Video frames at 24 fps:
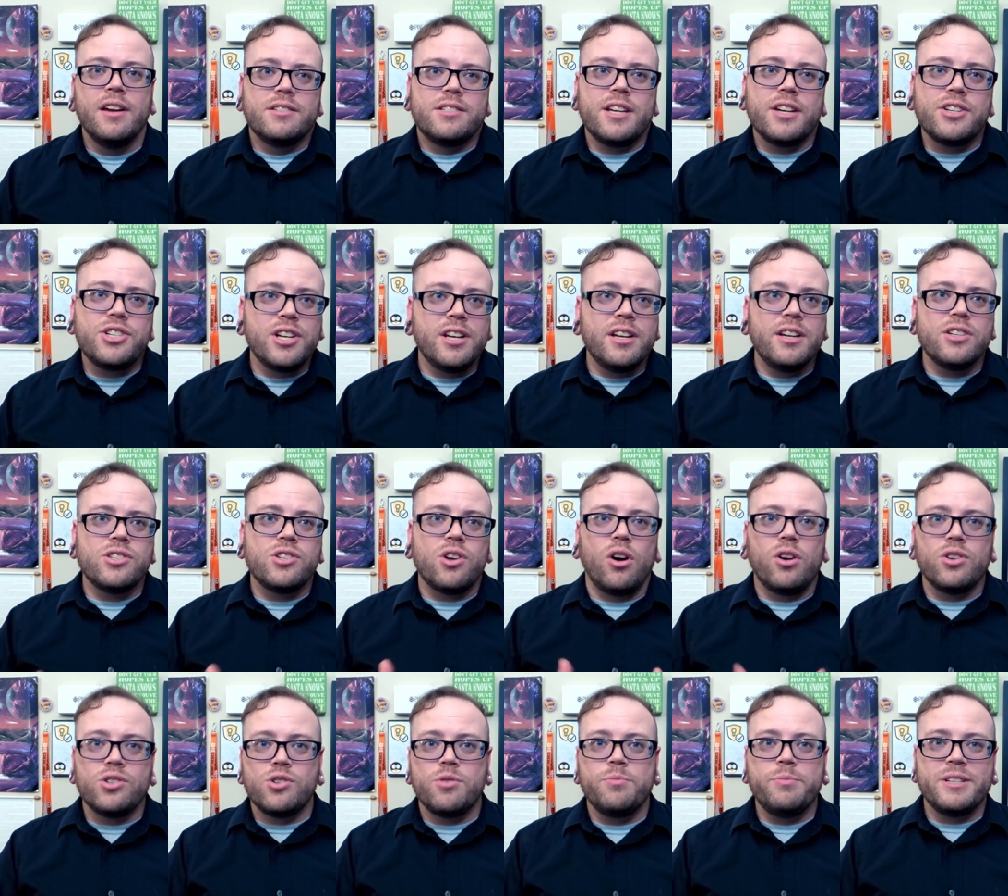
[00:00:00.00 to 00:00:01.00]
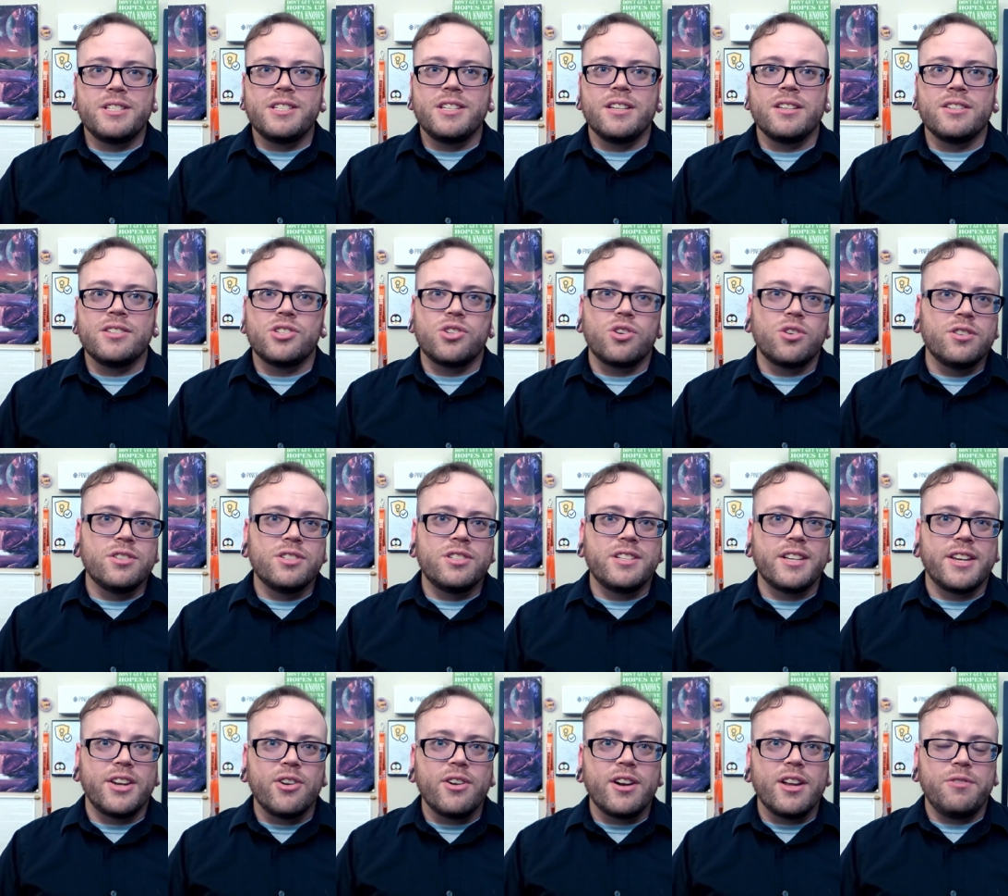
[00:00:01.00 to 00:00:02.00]
Session is also missing certain
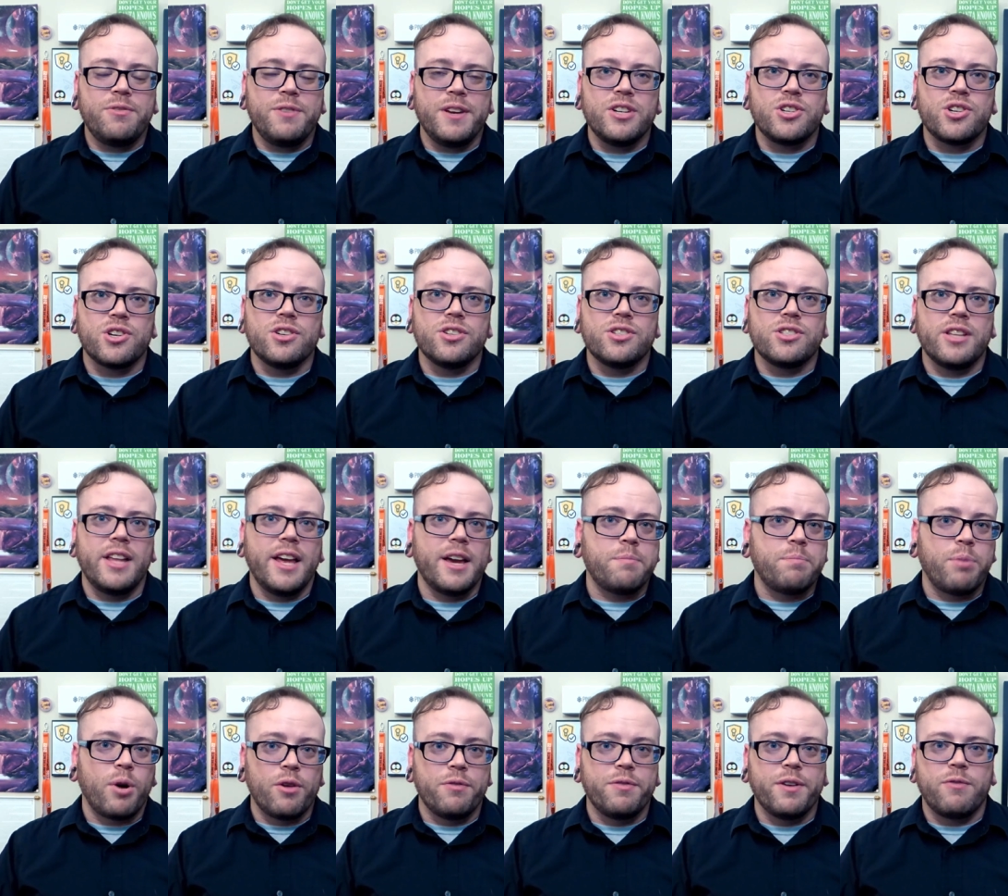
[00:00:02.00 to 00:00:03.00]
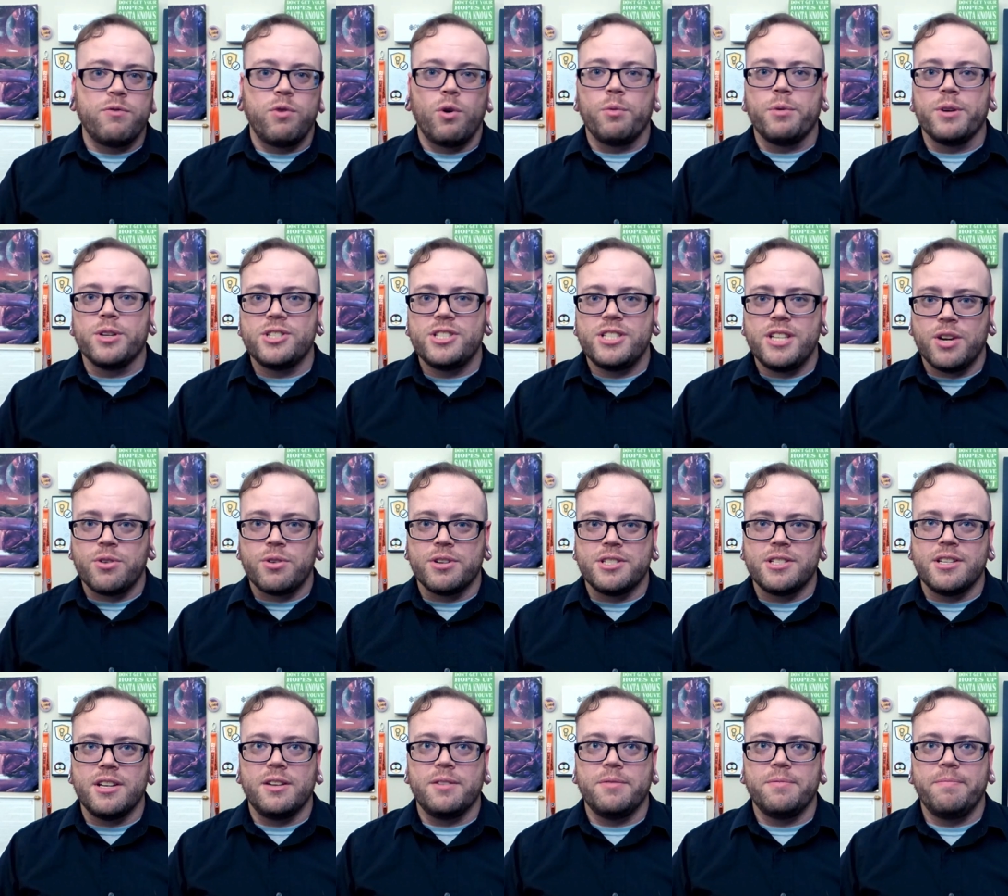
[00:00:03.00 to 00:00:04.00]
security features like perfect forward
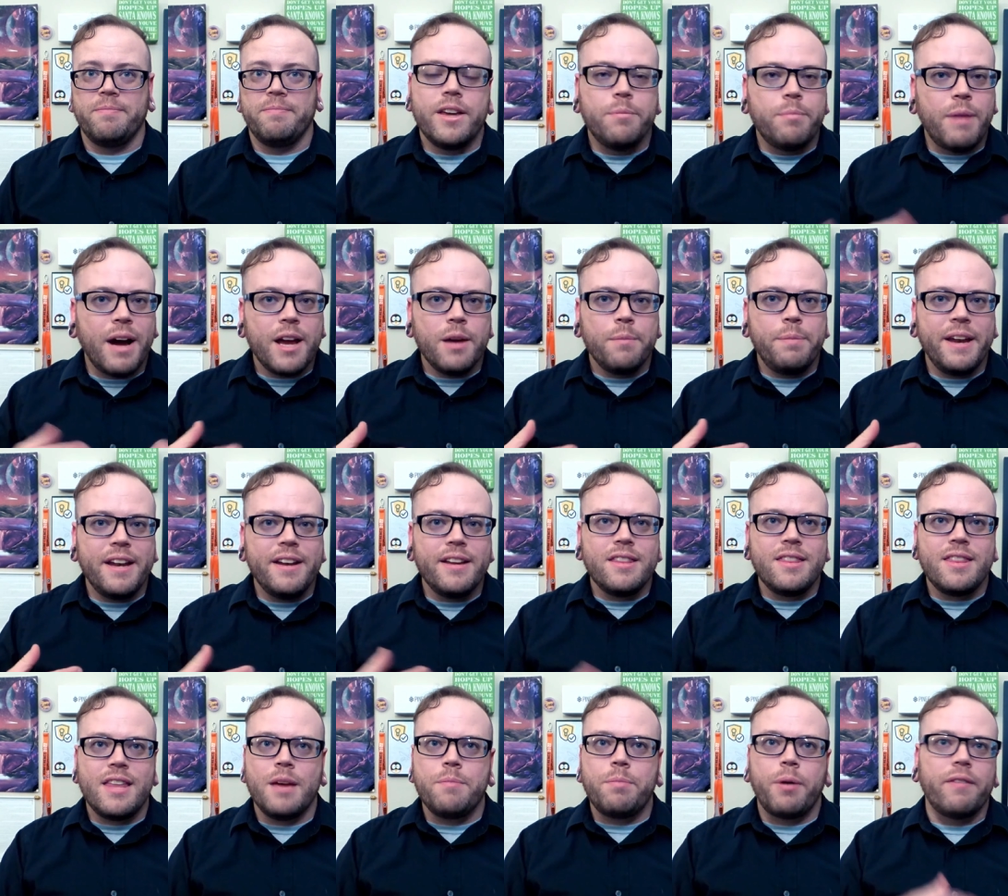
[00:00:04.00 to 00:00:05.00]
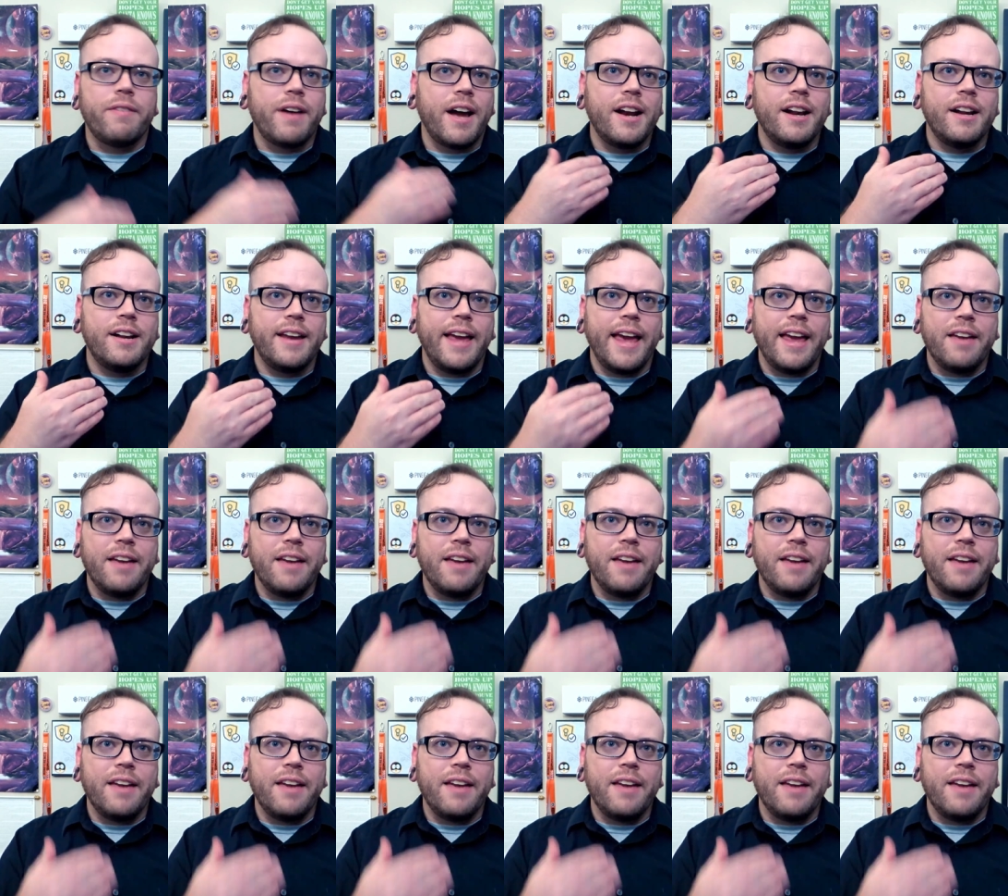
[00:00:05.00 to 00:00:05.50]
secrecy. In my opinion, they provided